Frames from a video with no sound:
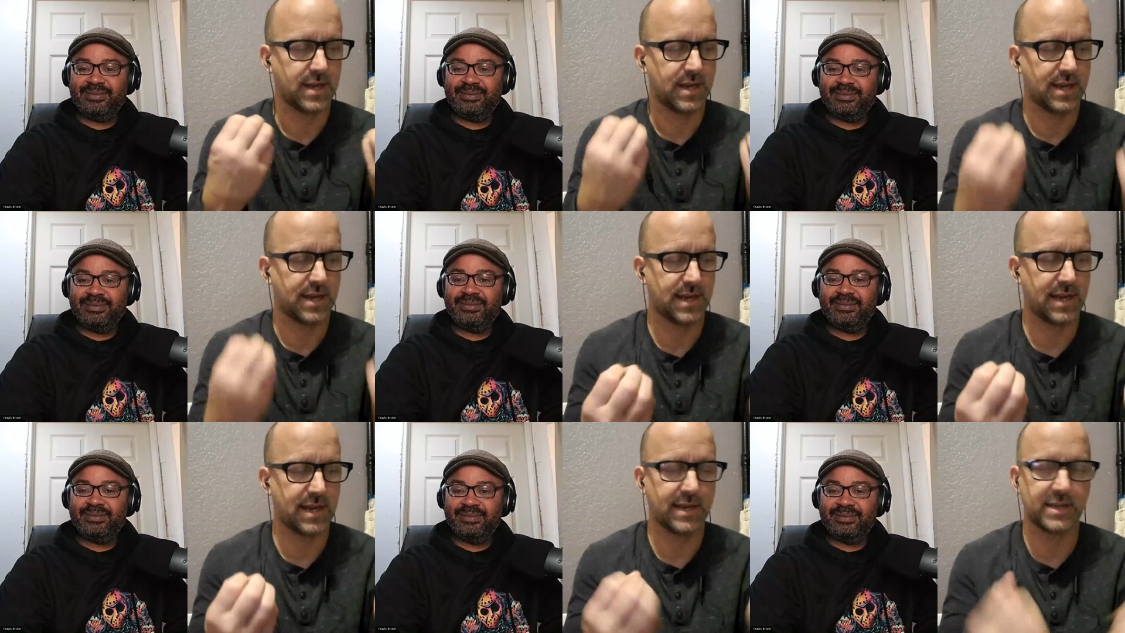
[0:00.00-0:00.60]
Speaker 1: and
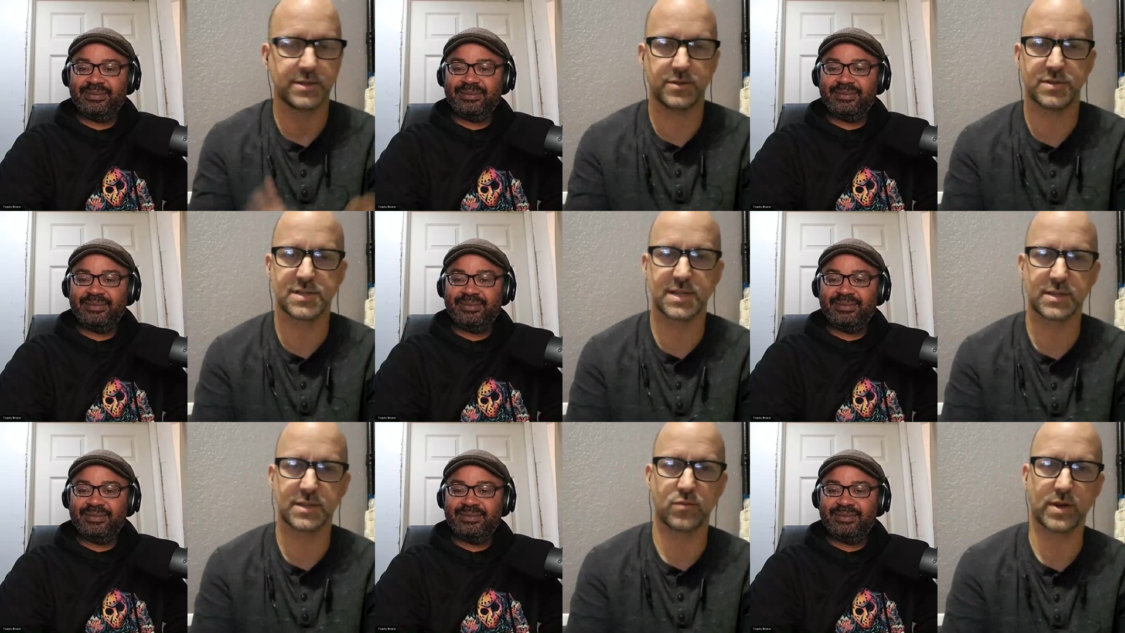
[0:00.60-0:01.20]
I need to
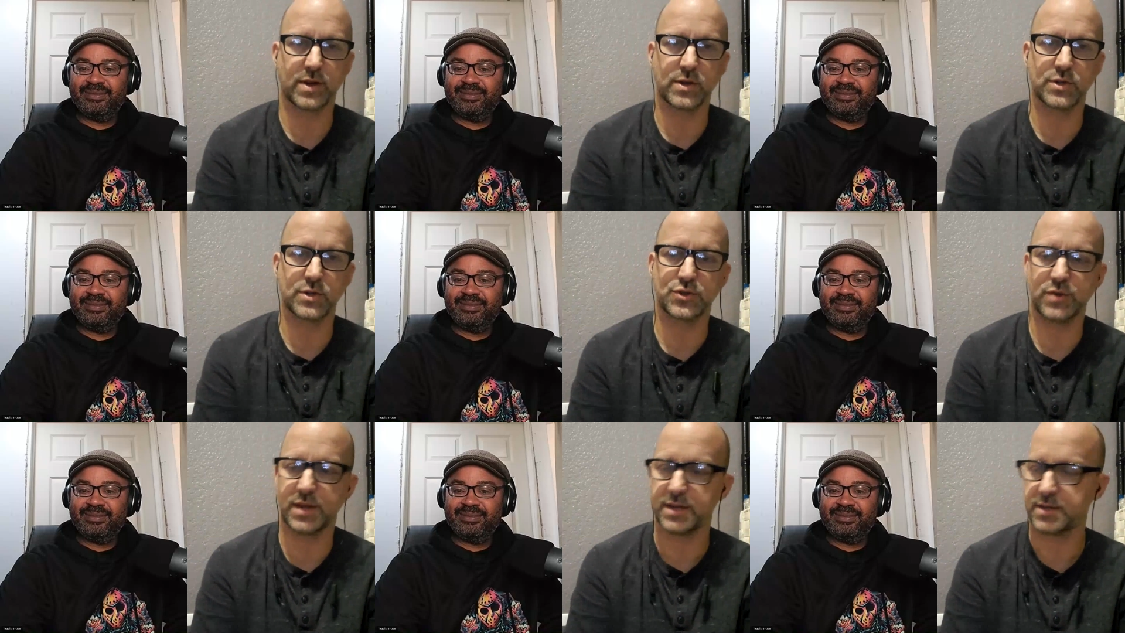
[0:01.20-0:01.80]
set the record
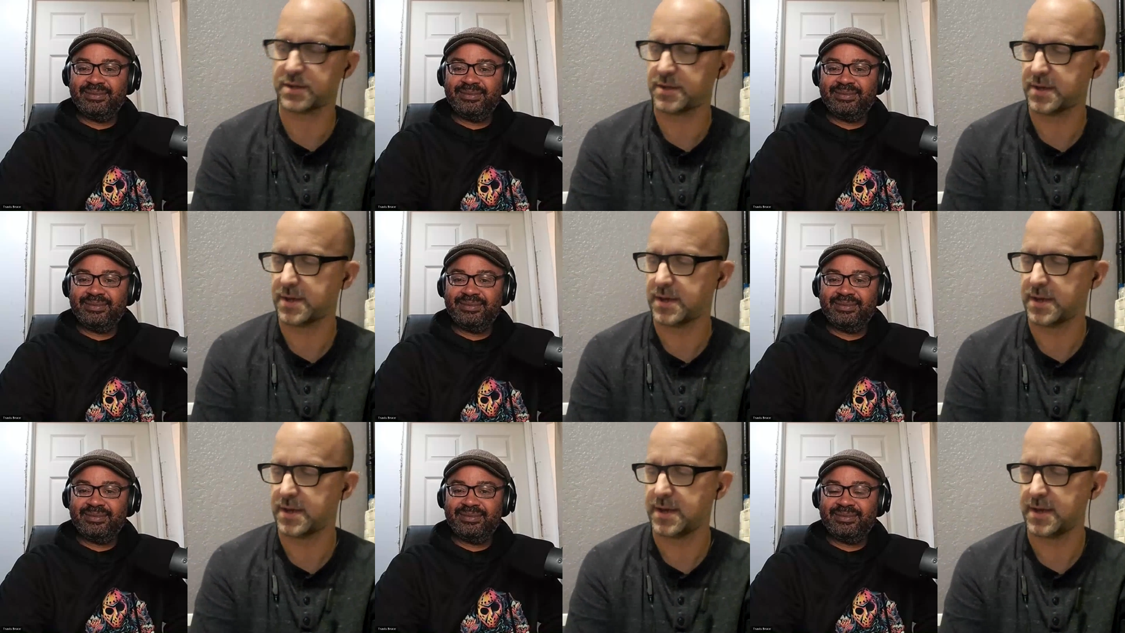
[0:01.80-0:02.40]
straight.
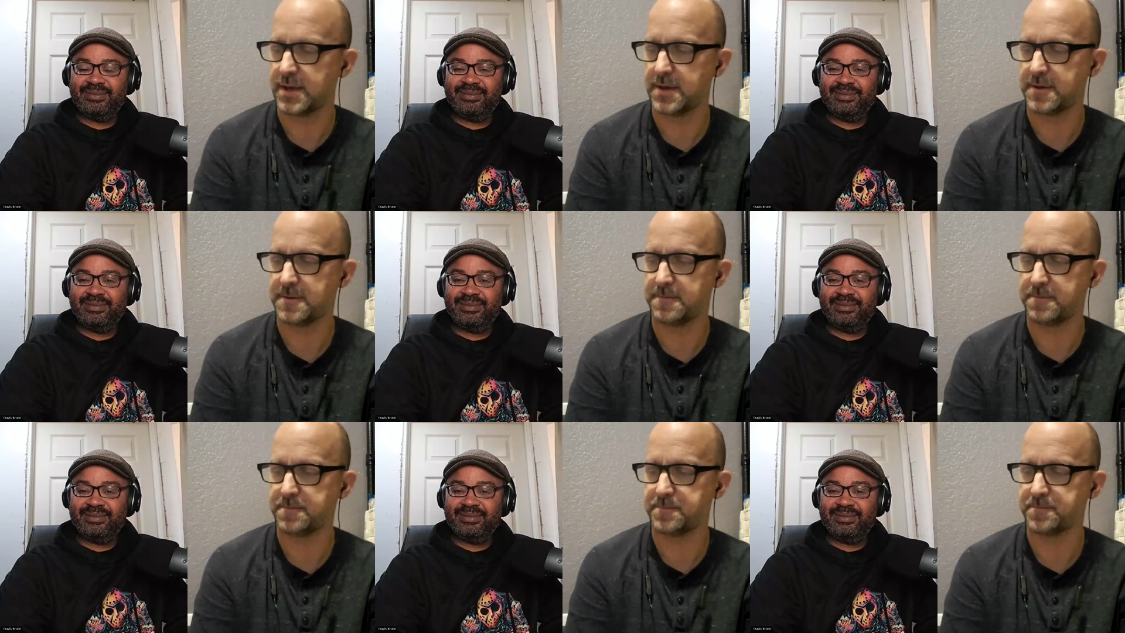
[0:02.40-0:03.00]

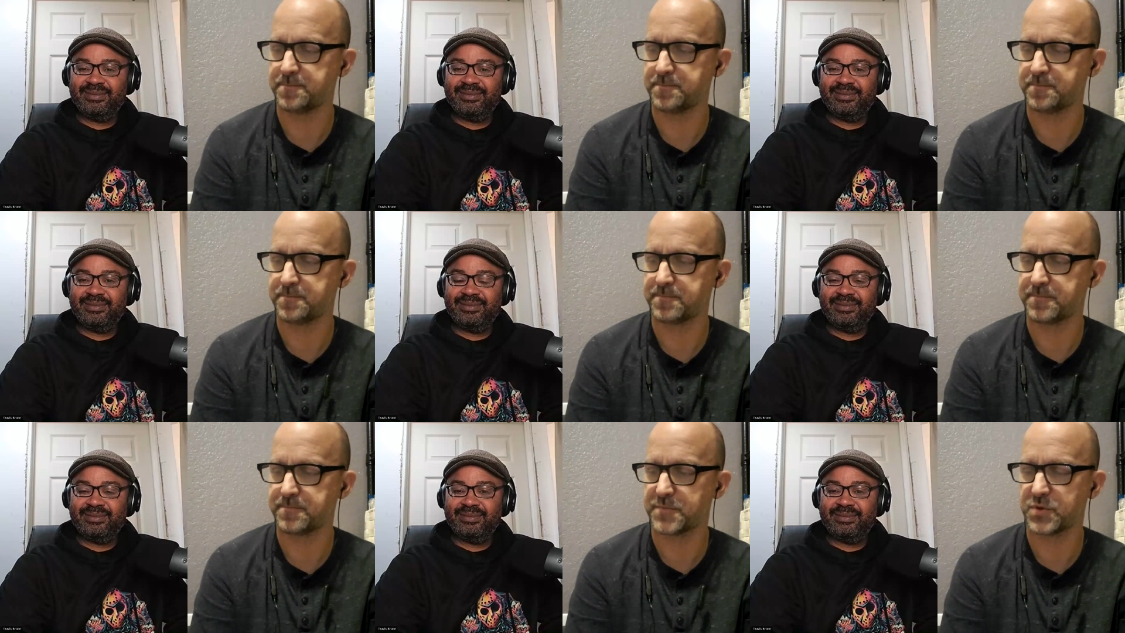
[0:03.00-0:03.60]
Um,
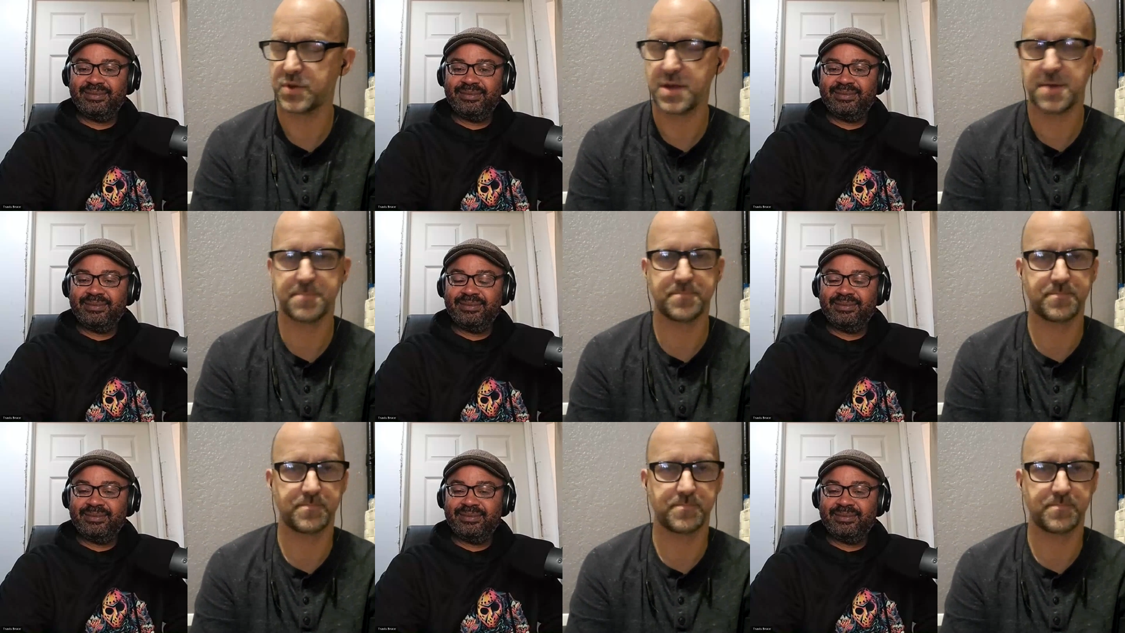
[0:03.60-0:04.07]
so yeah.